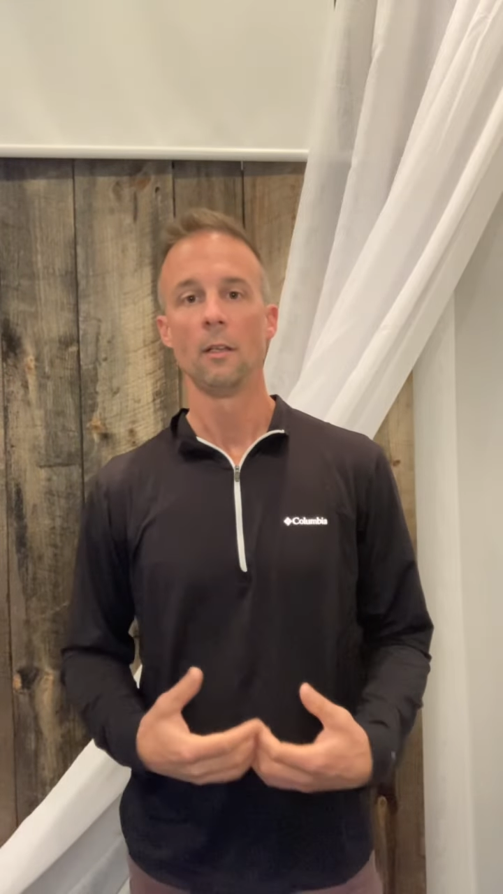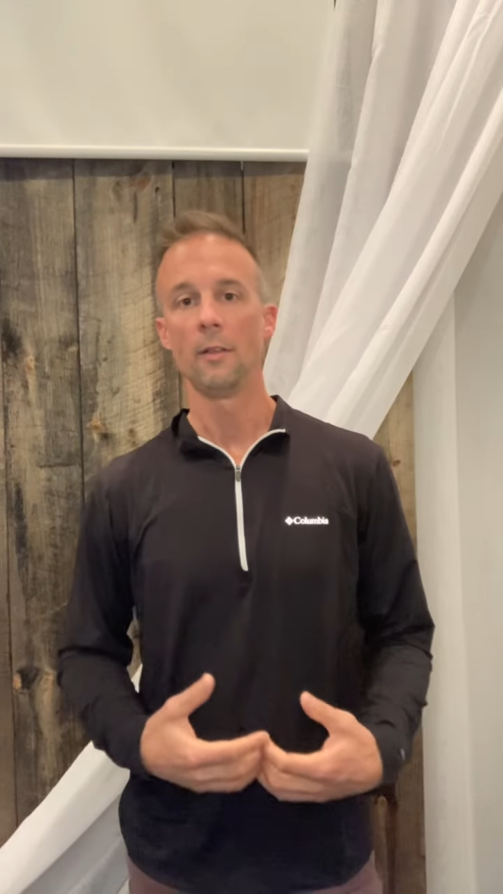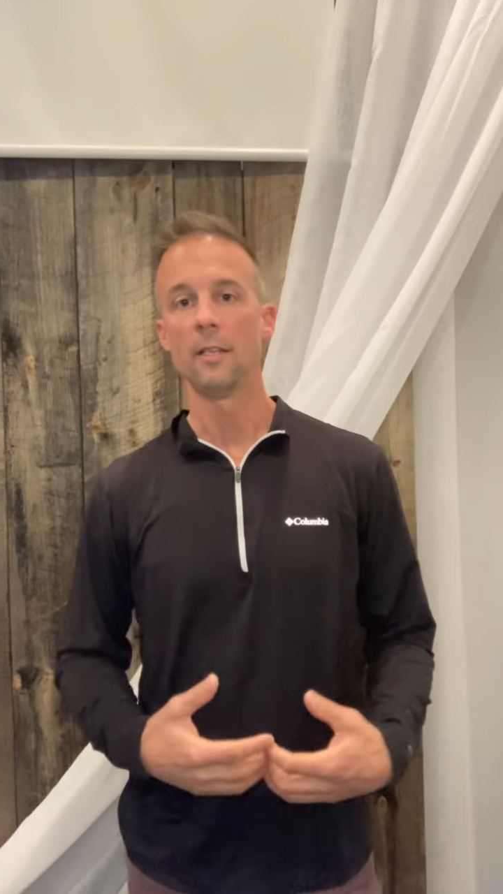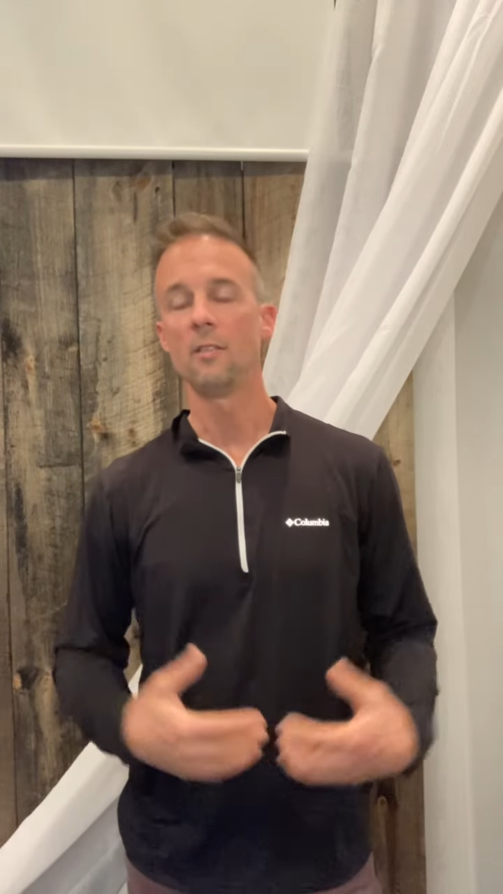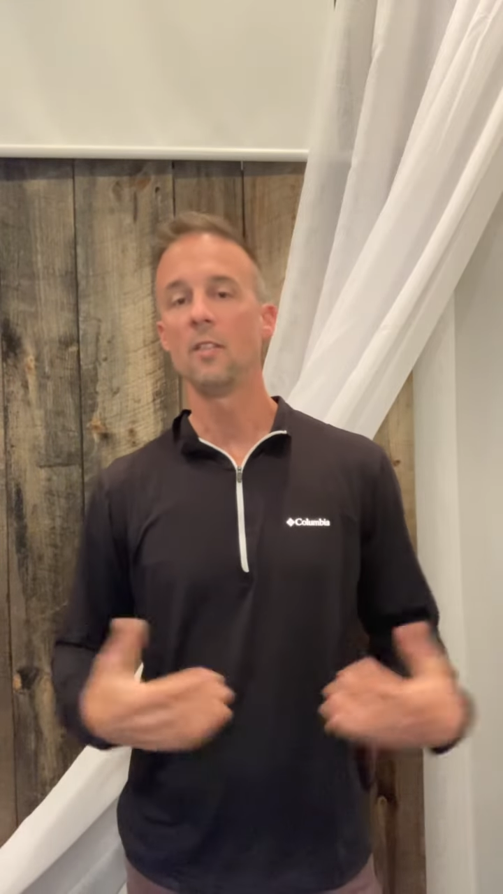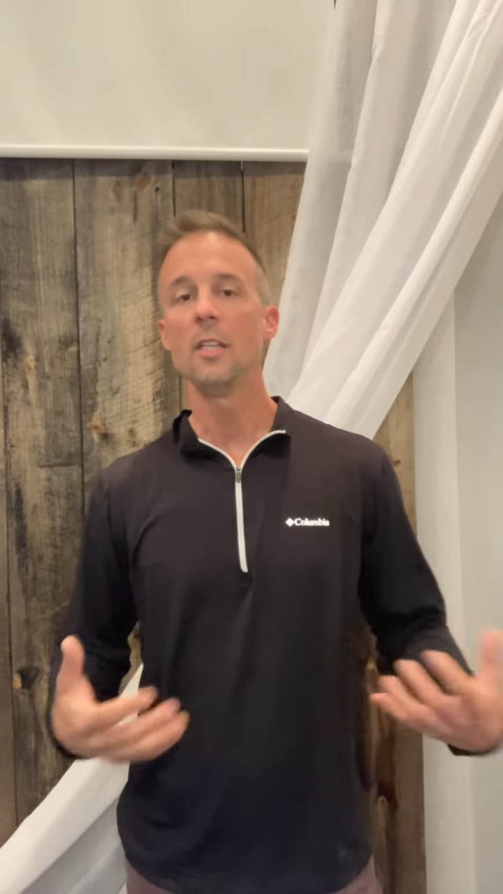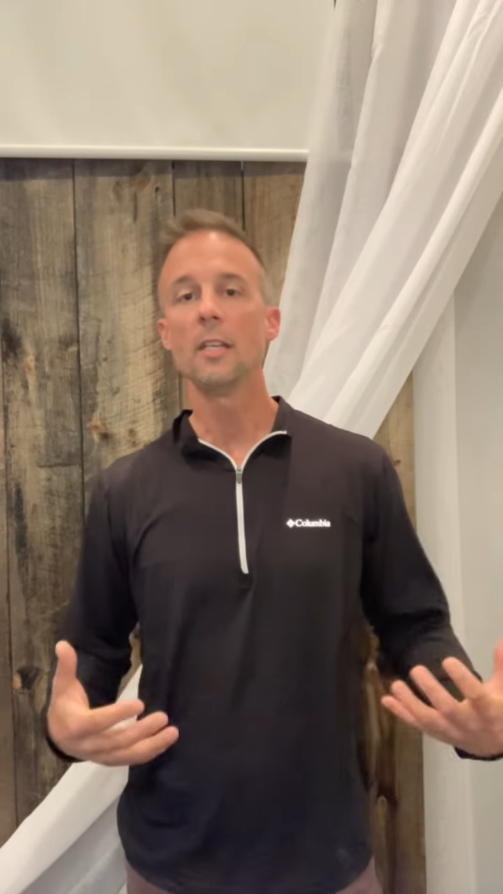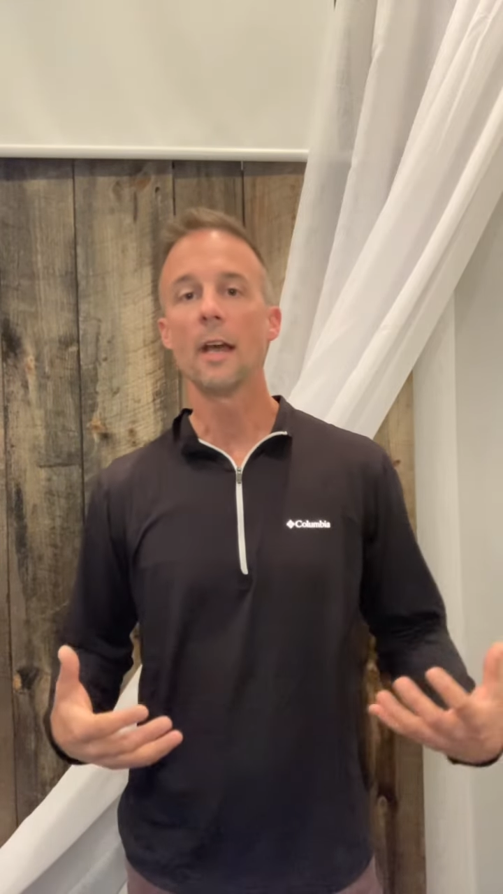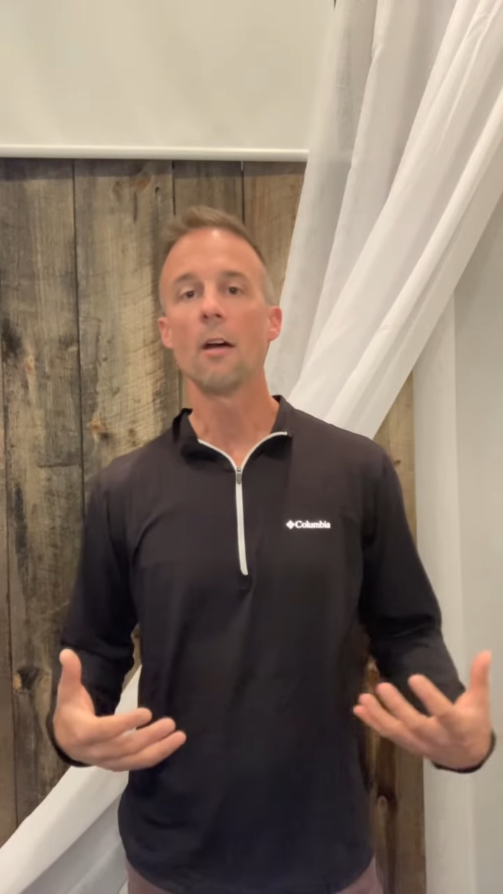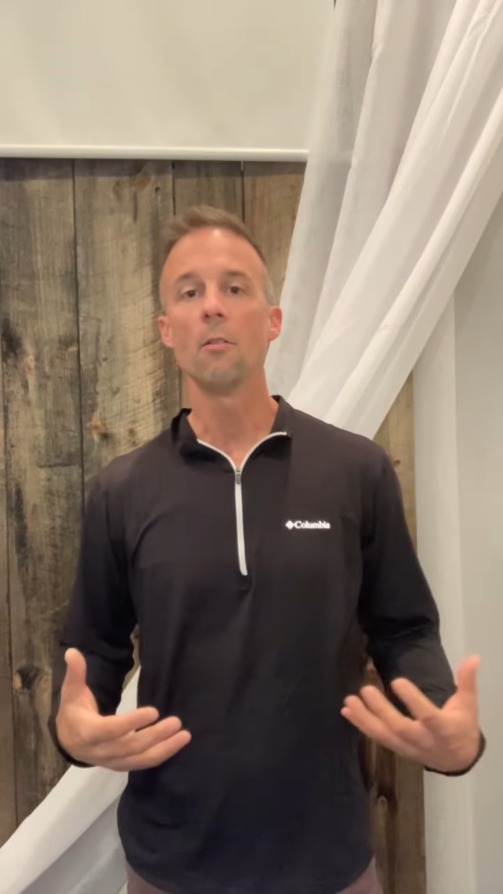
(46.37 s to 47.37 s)
They seek
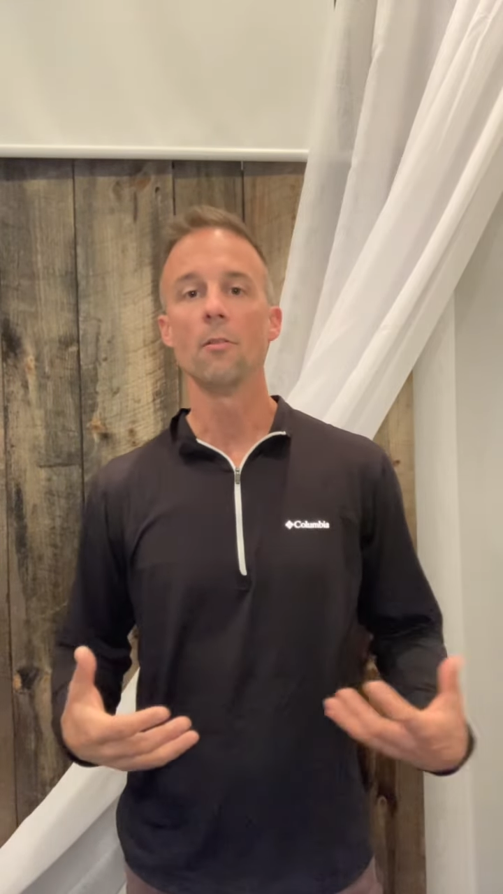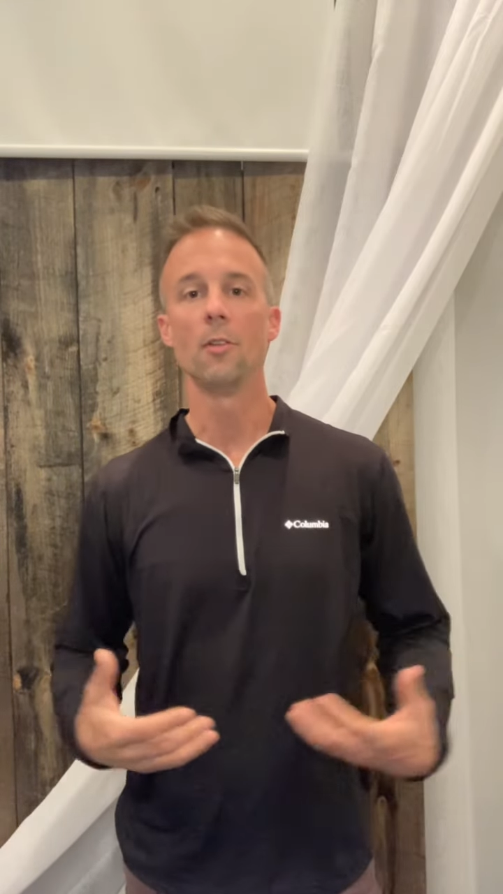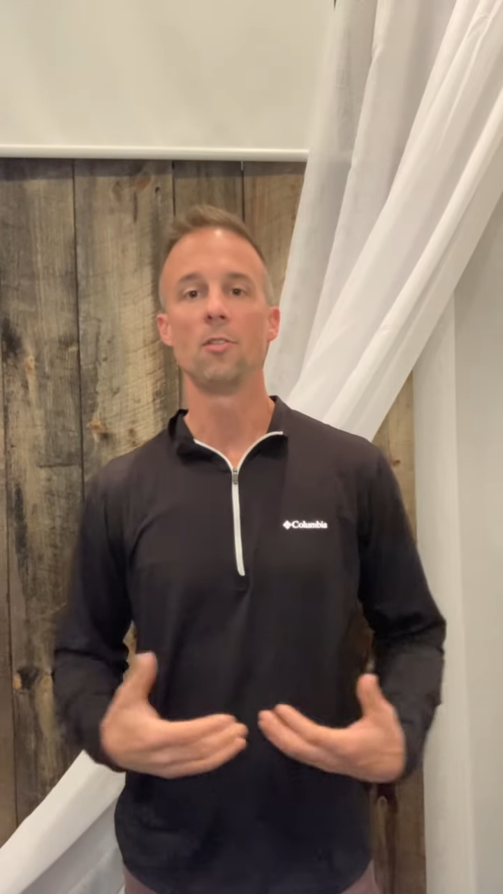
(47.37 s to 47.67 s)
out the